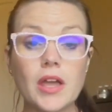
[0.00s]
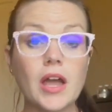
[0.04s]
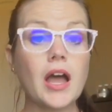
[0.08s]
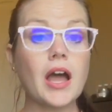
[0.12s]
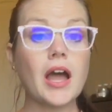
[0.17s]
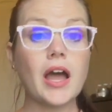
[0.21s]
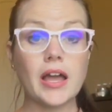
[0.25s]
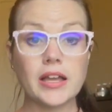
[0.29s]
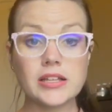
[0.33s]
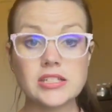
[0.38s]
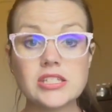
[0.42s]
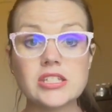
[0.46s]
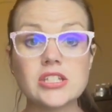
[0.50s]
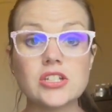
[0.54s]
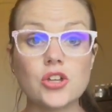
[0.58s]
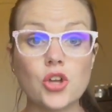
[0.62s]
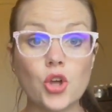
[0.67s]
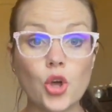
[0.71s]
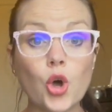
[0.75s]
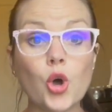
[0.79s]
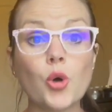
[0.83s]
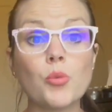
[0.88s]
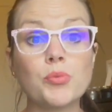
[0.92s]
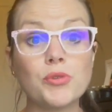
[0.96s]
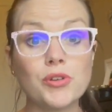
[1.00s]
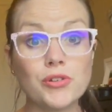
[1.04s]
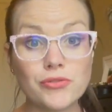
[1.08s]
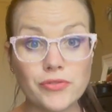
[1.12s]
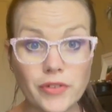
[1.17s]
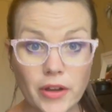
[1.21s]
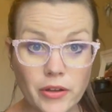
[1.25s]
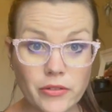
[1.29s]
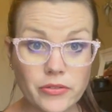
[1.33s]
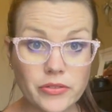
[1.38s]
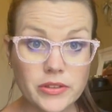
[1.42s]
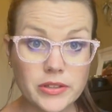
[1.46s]
I still hope you
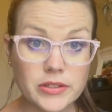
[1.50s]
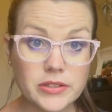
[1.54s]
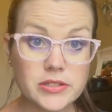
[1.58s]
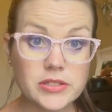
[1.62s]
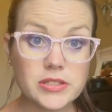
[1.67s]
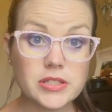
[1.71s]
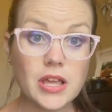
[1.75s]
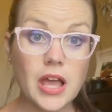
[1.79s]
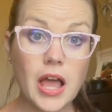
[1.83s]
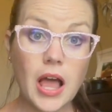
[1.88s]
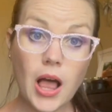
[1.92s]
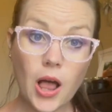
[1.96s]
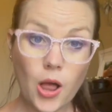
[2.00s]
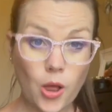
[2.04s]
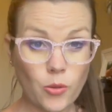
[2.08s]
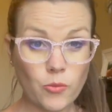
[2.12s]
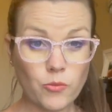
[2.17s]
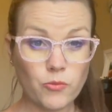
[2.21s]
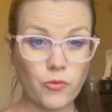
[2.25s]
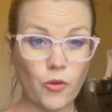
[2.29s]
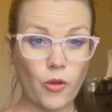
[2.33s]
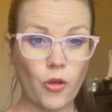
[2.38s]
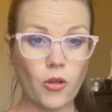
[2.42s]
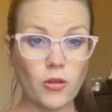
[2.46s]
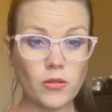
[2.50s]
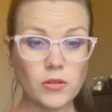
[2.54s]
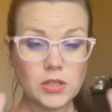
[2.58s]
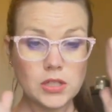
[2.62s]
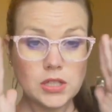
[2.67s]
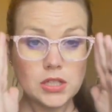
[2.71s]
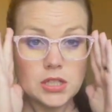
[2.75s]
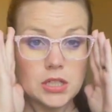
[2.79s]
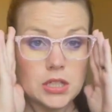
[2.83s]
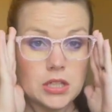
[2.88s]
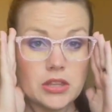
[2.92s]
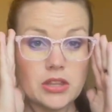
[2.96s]
found this helpful.
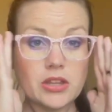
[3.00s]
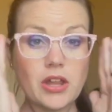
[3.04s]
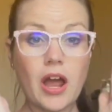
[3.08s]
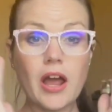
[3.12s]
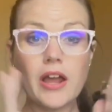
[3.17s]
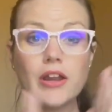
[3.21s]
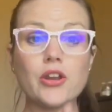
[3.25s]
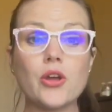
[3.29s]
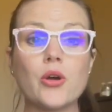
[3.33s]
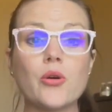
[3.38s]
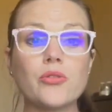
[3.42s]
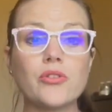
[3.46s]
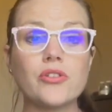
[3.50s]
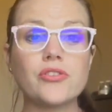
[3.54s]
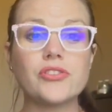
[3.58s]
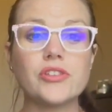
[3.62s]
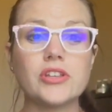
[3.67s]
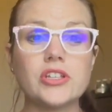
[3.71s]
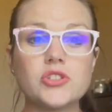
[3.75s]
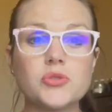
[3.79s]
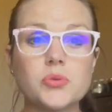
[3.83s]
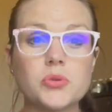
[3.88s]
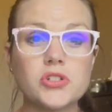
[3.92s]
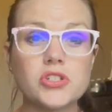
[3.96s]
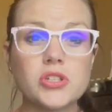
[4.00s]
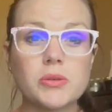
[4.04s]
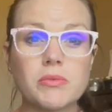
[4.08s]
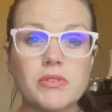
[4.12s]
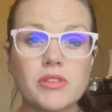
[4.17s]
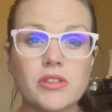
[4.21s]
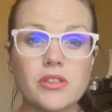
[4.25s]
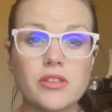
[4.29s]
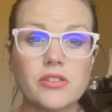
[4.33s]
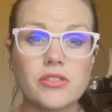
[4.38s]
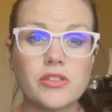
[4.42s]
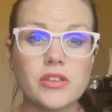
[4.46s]
I know that these were some of
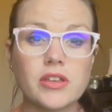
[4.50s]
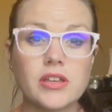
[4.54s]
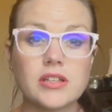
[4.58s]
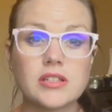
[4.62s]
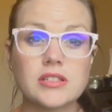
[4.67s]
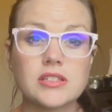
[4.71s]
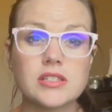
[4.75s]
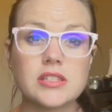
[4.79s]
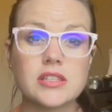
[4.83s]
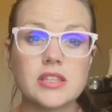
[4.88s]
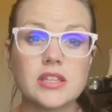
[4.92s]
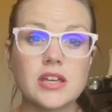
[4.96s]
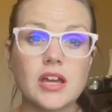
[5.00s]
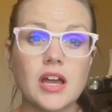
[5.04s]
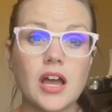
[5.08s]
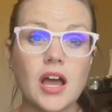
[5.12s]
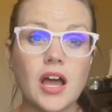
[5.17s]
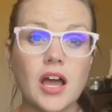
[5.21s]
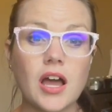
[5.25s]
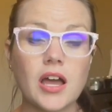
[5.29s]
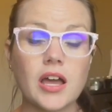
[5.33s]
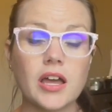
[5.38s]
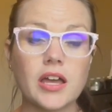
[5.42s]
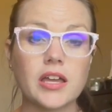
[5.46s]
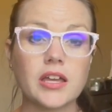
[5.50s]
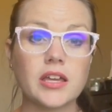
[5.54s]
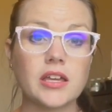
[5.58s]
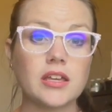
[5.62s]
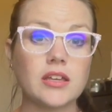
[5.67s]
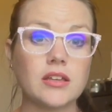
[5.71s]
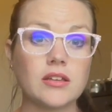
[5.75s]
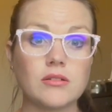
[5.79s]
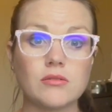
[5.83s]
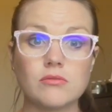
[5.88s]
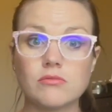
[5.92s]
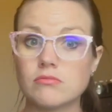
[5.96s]
the things that
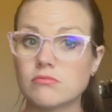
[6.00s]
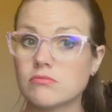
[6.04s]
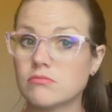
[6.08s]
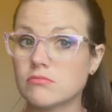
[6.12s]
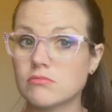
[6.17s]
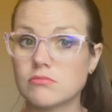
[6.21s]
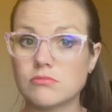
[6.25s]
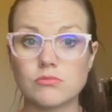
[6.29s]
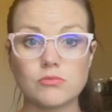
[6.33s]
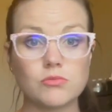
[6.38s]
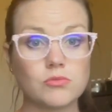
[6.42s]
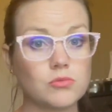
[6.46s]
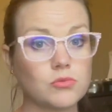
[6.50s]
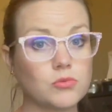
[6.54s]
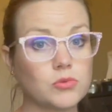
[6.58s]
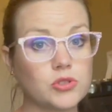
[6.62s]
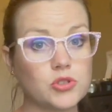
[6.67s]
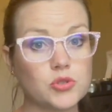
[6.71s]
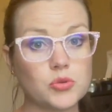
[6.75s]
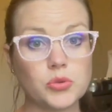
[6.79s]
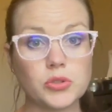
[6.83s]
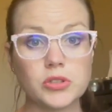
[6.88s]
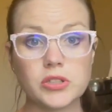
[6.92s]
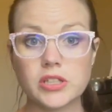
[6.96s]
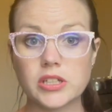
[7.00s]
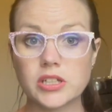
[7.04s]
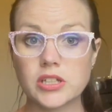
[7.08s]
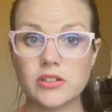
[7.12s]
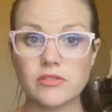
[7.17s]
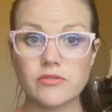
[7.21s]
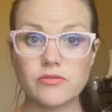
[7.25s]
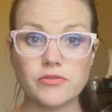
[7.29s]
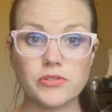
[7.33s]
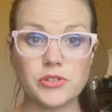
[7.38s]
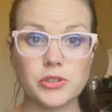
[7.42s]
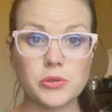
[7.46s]
I was really
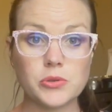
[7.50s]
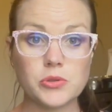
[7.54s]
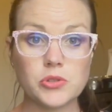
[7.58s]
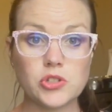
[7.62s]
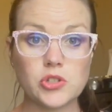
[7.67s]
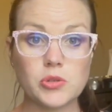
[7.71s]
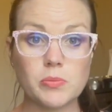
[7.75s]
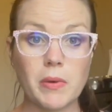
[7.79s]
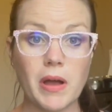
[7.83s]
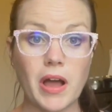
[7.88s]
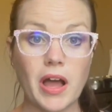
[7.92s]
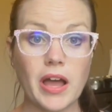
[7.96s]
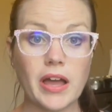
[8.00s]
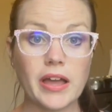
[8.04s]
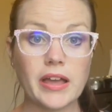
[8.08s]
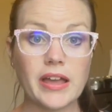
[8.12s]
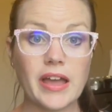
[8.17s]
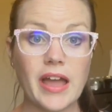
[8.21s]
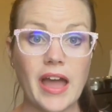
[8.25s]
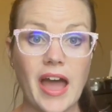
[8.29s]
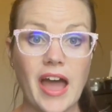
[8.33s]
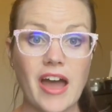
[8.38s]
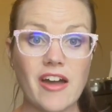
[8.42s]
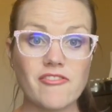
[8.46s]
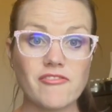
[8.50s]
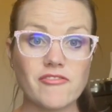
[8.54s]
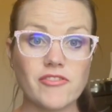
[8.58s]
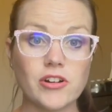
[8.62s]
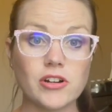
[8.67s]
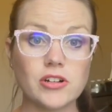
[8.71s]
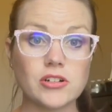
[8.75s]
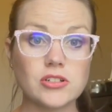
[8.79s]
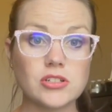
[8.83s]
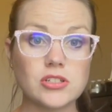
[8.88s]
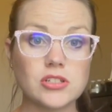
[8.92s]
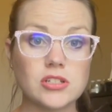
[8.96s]
confused by at
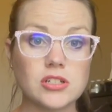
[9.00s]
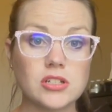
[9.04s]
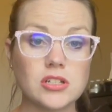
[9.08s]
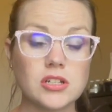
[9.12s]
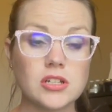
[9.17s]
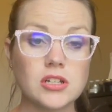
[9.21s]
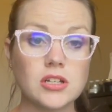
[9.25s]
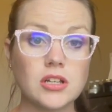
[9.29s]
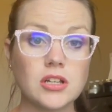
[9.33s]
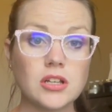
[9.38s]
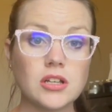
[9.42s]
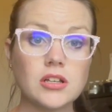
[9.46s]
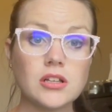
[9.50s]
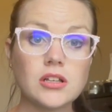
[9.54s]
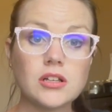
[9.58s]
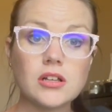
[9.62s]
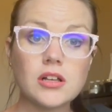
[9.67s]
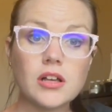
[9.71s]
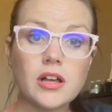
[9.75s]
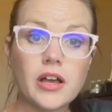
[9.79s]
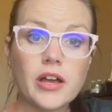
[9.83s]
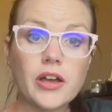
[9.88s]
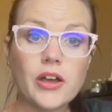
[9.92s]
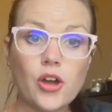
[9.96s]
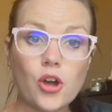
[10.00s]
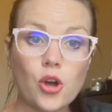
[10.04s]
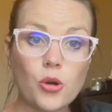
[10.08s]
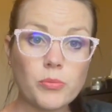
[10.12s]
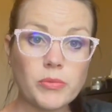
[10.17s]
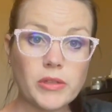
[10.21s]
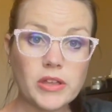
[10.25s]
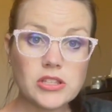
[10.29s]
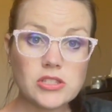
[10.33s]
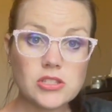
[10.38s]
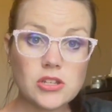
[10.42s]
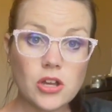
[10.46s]
first. I hope
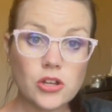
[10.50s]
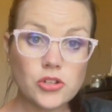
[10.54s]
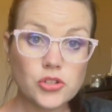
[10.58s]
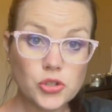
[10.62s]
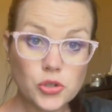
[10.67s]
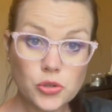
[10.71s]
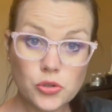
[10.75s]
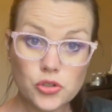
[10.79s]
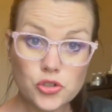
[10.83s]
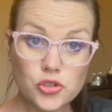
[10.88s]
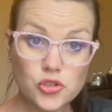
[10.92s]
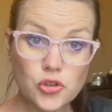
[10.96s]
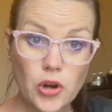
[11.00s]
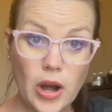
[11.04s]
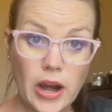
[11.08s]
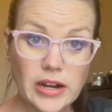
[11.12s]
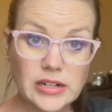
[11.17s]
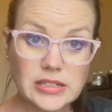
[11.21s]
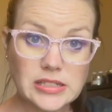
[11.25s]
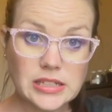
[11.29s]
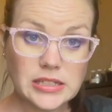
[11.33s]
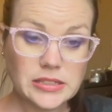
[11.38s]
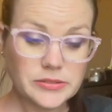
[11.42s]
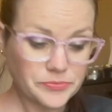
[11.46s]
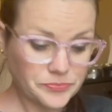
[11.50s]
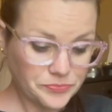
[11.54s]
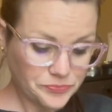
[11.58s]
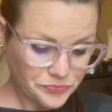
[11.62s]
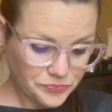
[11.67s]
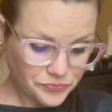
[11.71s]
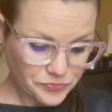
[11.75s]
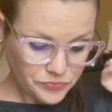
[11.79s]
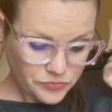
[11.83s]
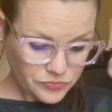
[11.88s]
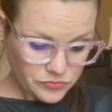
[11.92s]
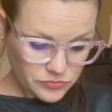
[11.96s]
that's not too distracting.
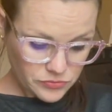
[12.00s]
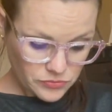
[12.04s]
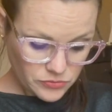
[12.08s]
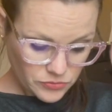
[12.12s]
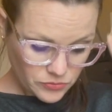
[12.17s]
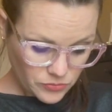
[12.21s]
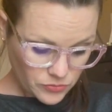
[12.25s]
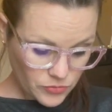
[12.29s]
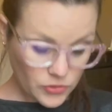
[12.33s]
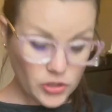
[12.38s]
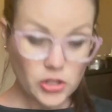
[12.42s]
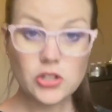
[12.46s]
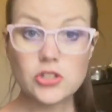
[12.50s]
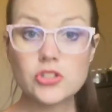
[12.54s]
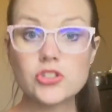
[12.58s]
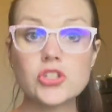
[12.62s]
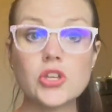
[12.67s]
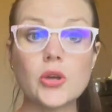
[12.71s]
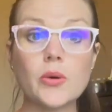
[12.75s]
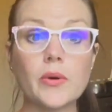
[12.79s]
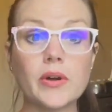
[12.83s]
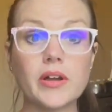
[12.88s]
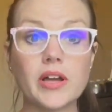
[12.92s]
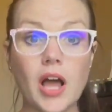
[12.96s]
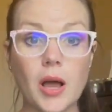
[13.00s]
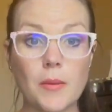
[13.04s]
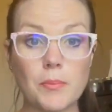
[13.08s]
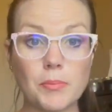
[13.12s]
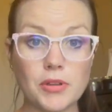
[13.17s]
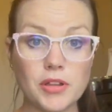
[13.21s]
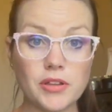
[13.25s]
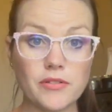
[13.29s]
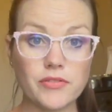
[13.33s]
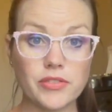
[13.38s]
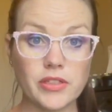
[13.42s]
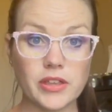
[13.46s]
So a couple
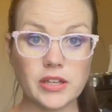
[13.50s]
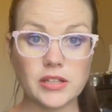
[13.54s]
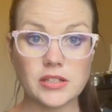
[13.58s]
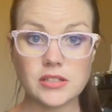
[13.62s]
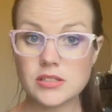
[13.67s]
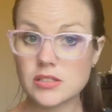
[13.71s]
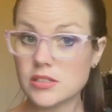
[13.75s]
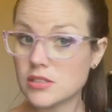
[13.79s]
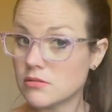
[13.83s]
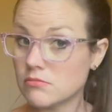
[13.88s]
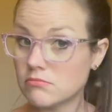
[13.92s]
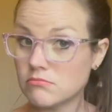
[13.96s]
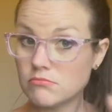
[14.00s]
of things.